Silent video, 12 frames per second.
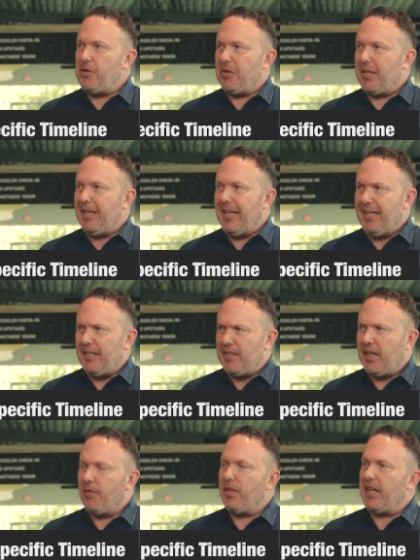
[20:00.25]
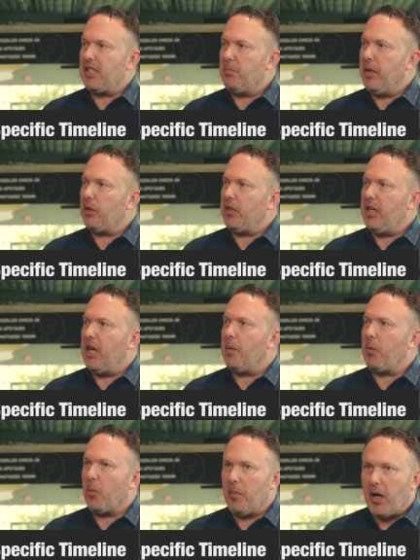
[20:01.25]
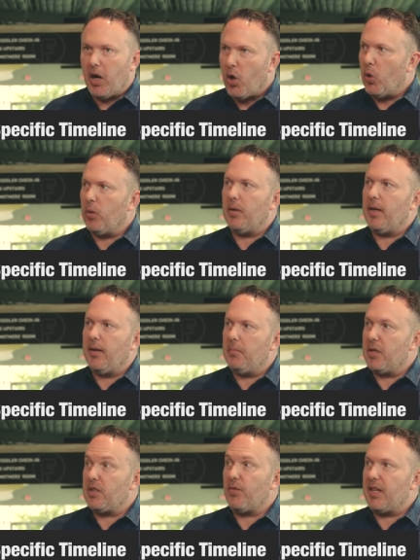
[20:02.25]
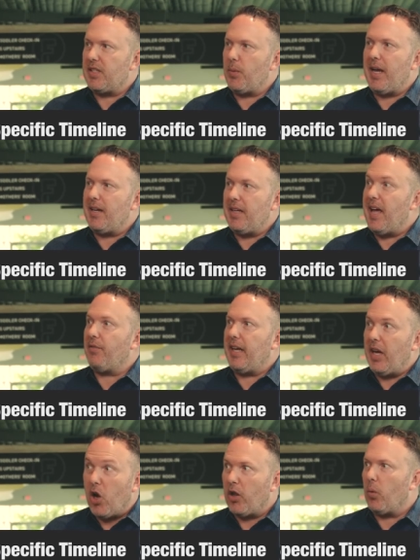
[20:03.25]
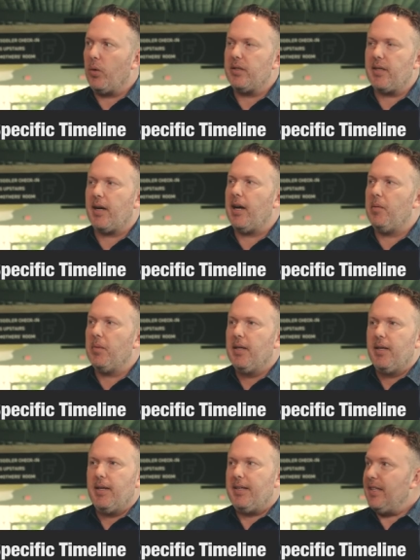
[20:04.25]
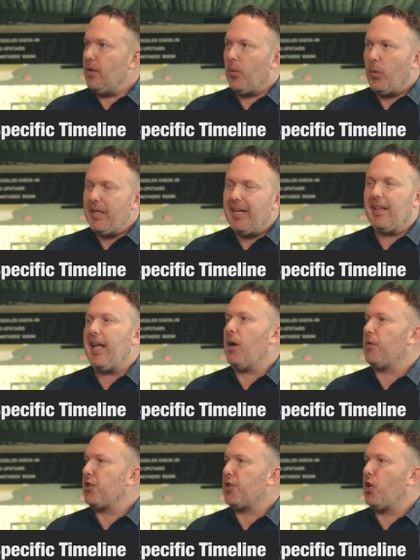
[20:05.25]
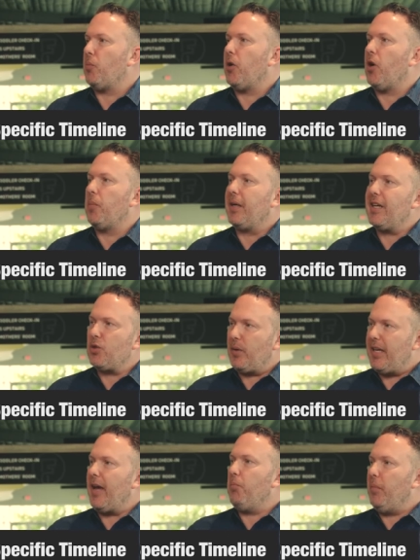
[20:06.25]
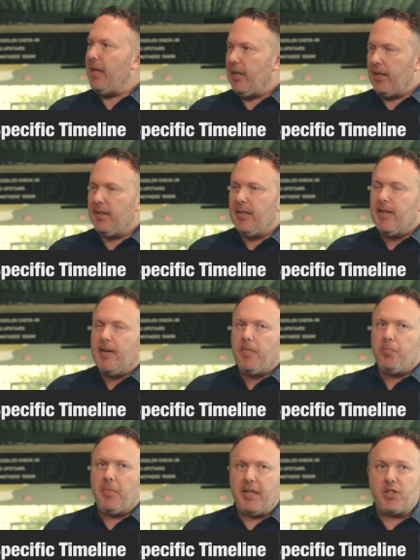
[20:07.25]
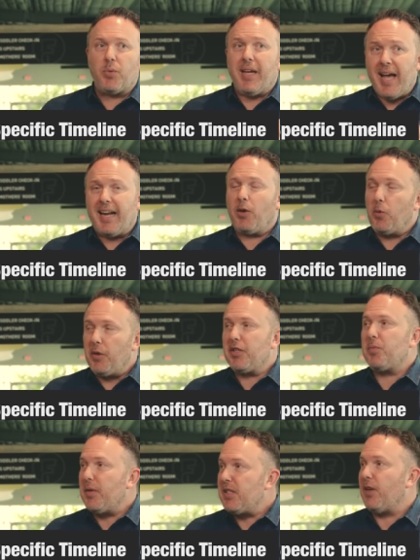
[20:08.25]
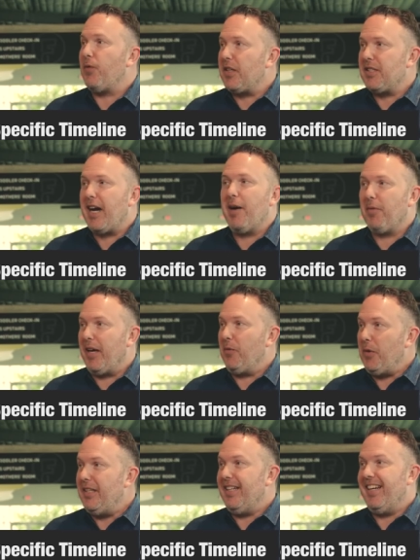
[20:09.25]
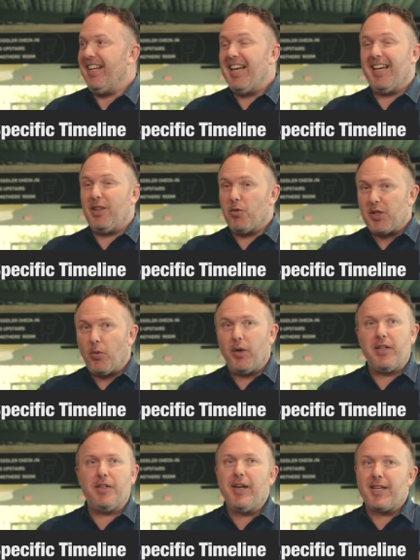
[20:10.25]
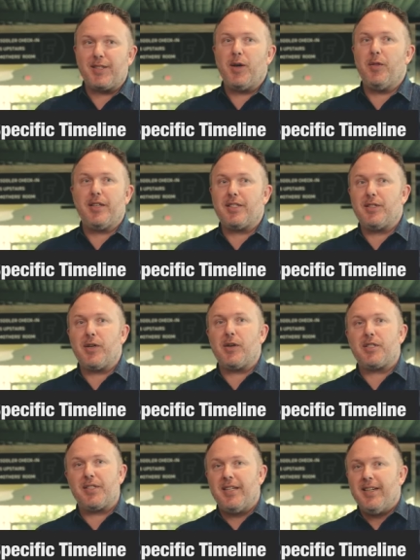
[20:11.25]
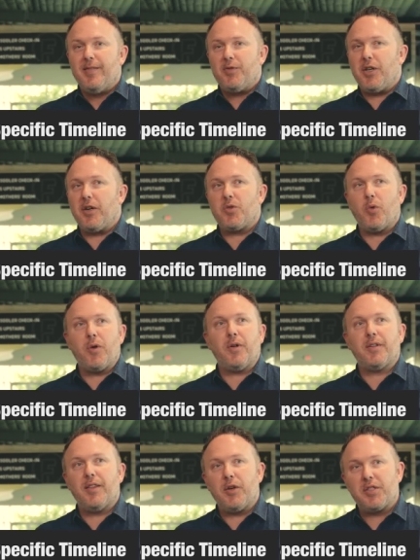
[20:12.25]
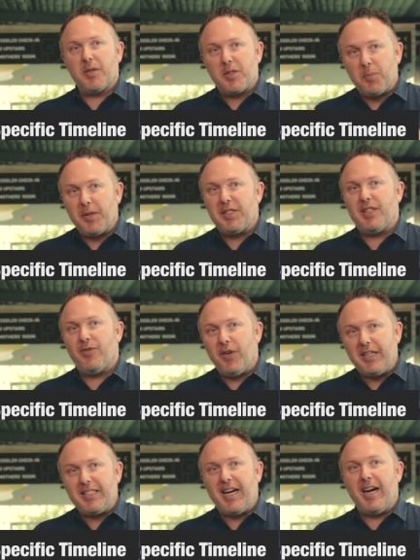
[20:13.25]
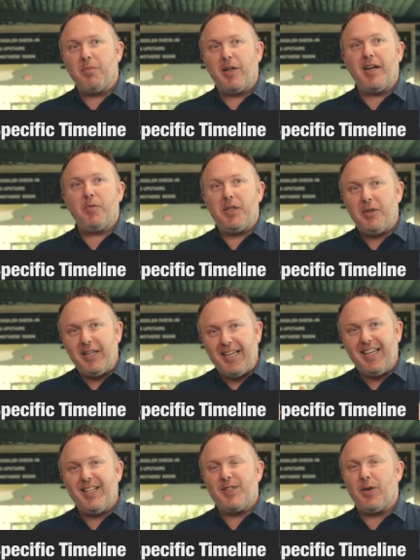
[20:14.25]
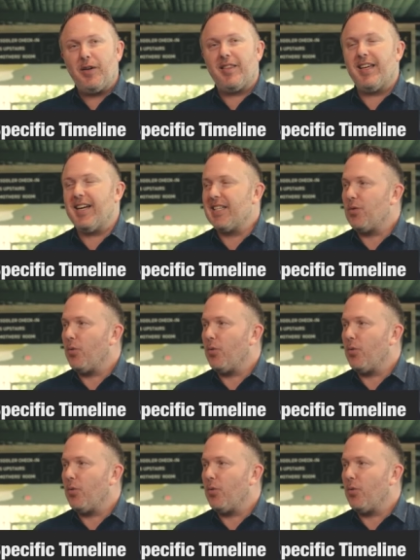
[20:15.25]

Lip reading: And instead of things building up or a bunch of things that we had to navigate all at one time, we didn't allow it to snowball because we kept meeting, because we had a real specific timeline we needed to hit. There was a window. You guys know this in church world. There's a specific timeline when you need to hit certain things.